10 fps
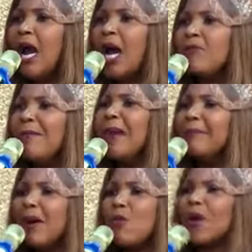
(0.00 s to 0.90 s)
I
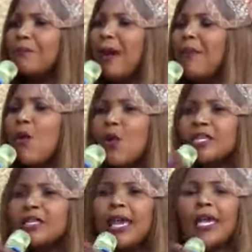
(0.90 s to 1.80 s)
remember when Mama was
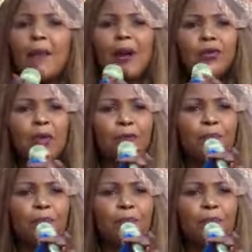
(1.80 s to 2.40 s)
saying about the